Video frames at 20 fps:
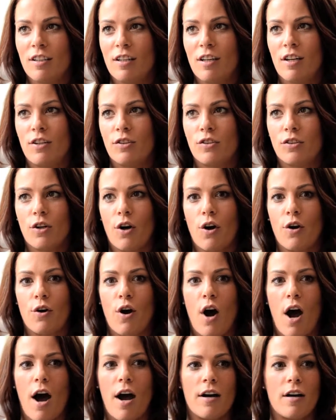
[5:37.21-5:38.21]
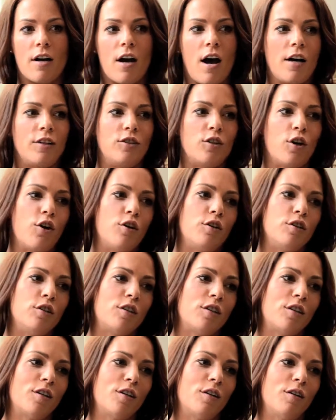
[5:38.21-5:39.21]
Right. So I don't
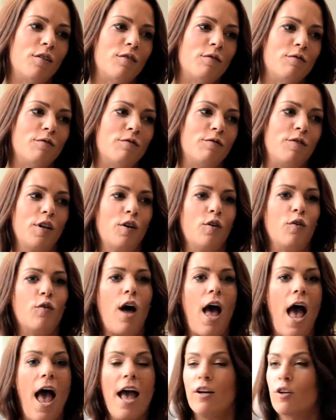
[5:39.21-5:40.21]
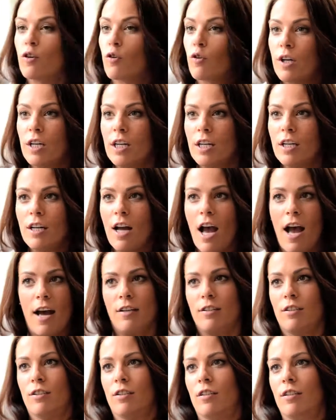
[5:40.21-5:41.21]
feel angry
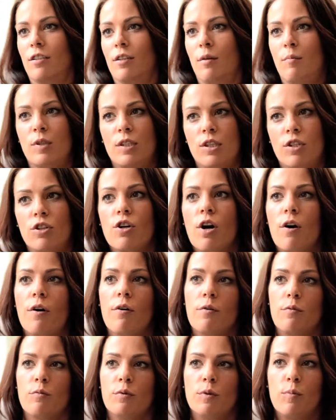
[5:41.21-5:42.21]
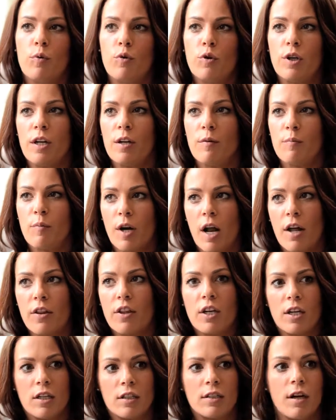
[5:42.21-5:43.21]
at the position I was put in, but I
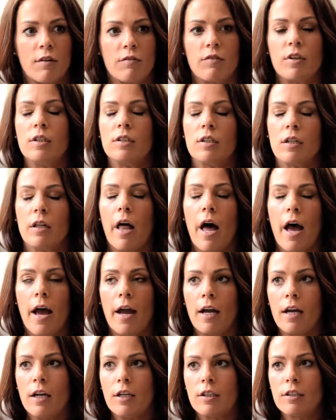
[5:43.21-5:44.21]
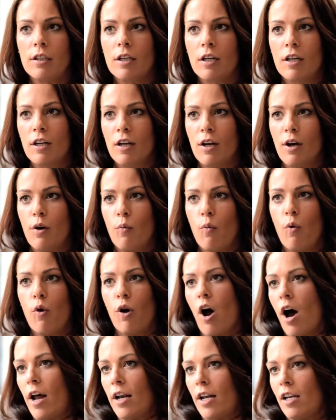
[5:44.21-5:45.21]
think it definitely delayed
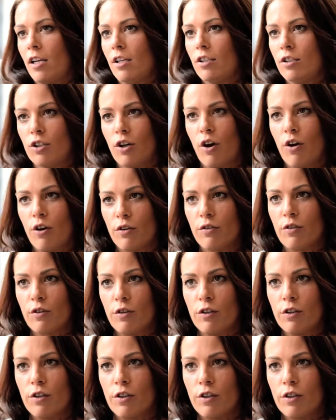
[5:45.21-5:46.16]
what I needed to go through.